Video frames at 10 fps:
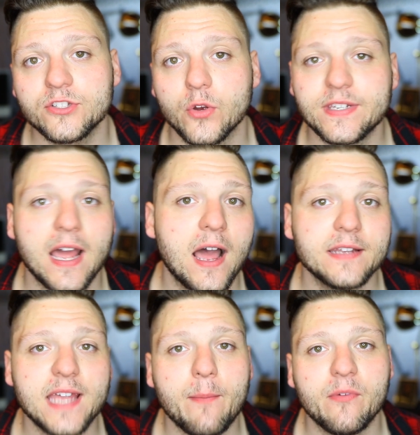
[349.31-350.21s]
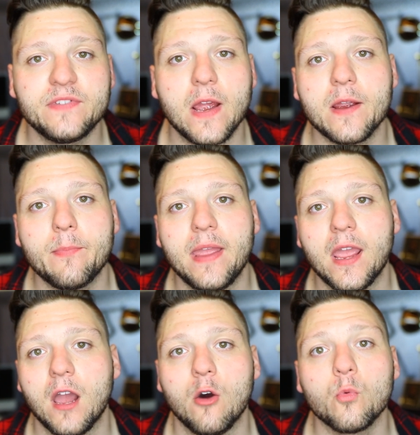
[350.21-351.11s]
So on top of Derek
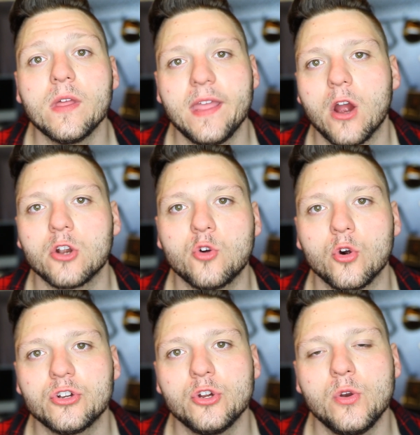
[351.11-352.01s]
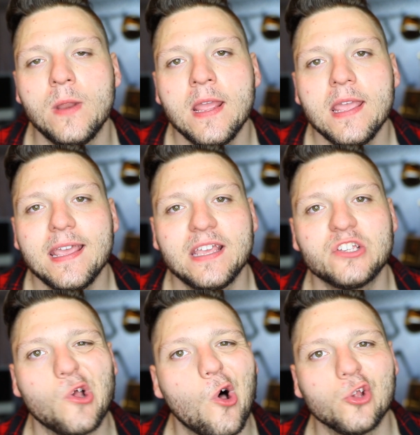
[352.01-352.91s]
being a really hardcore dude,
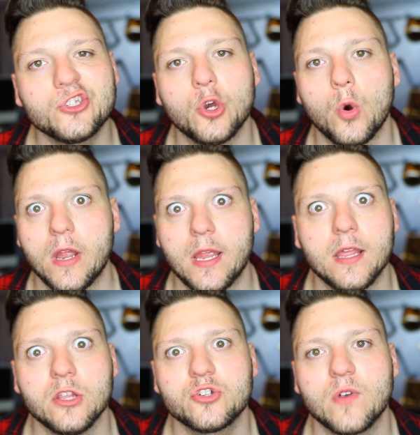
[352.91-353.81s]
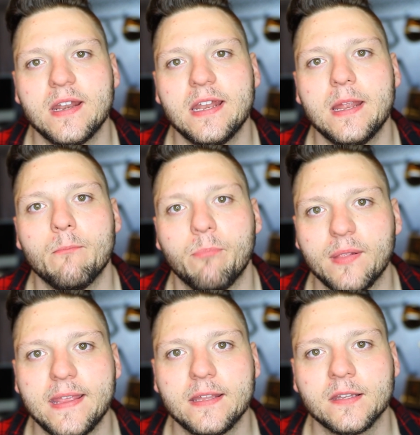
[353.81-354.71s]
he's also illustrated it
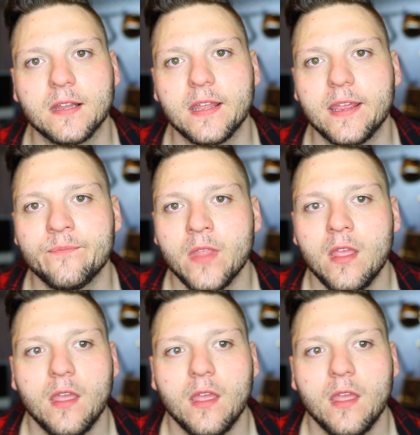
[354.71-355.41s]
blatantly.